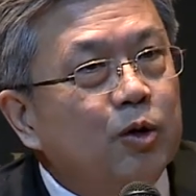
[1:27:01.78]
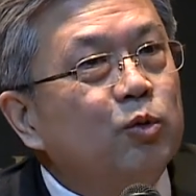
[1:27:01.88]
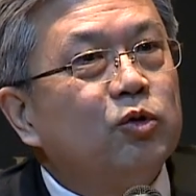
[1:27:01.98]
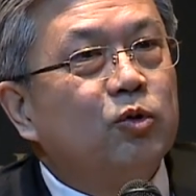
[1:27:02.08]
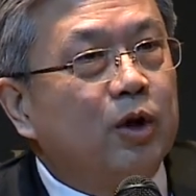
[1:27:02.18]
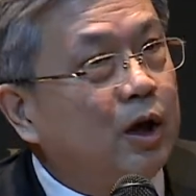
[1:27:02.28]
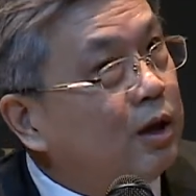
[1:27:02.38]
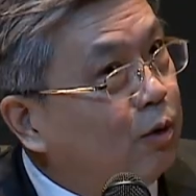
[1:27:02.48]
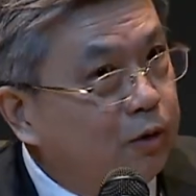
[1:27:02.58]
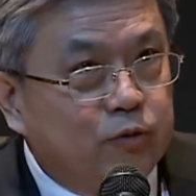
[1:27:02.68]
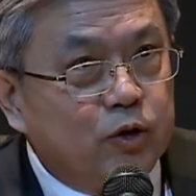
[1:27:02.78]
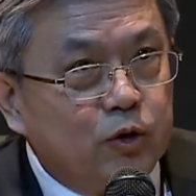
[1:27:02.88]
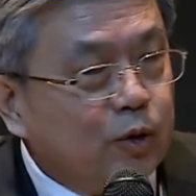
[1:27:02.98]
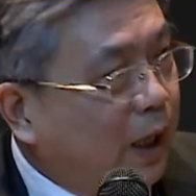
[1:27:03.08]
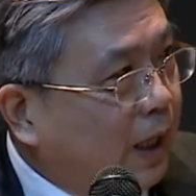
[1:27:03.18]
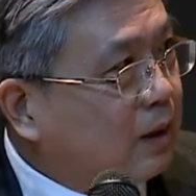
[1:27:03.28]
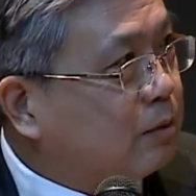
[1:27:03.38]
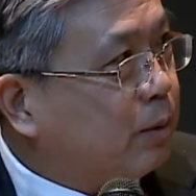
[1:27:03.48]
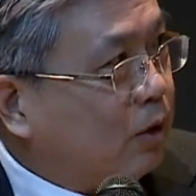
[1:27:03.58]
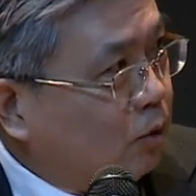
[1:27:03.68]
also not only for U.S.,
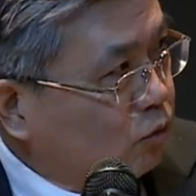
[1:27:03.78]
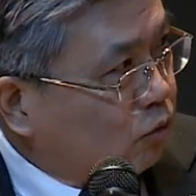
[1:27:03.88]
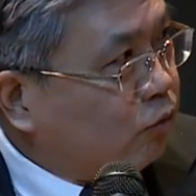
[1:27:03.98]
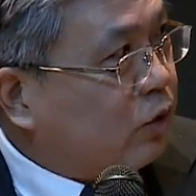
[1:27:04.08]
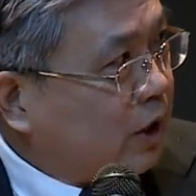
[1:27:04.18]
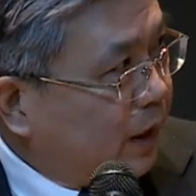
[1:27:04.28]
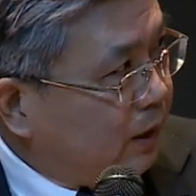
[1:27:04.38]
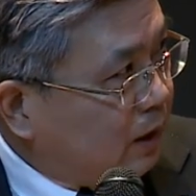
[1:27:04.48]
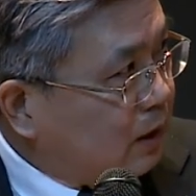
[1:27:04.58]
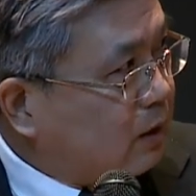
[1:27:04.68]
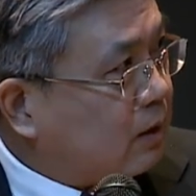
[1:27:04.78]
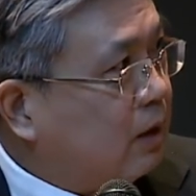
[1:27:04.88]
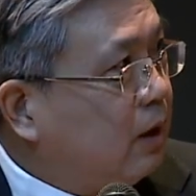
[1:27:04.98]
but also for Chinese,